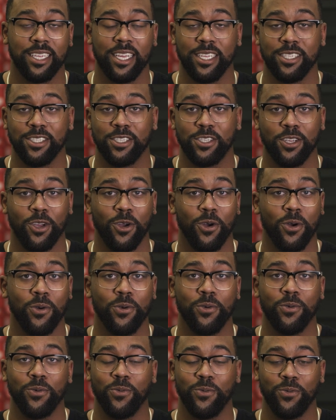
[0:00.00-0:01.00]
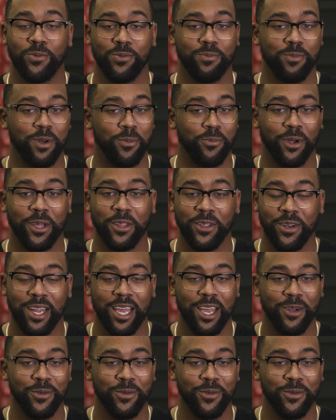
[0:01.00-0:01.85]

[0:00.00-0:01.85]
And so my brother and I,